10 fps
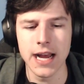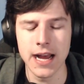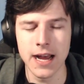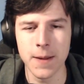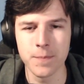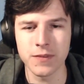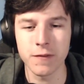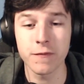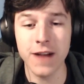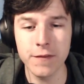
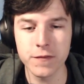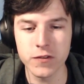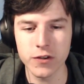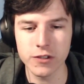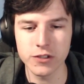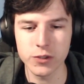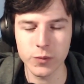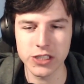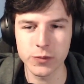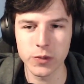5 turns,
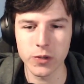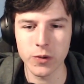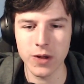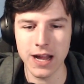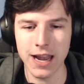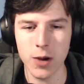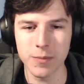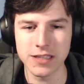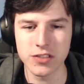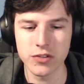which will allow
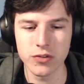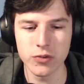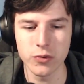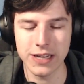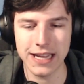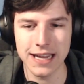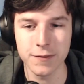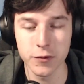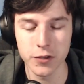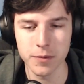me to get
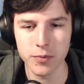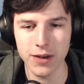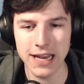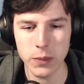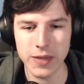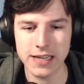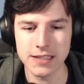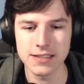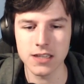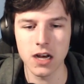vulnerable and
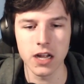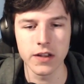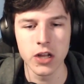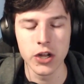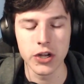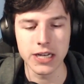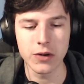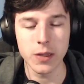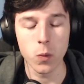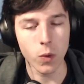weakened on not
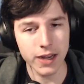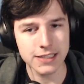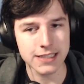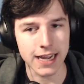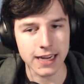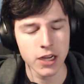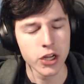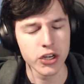only 1 attack,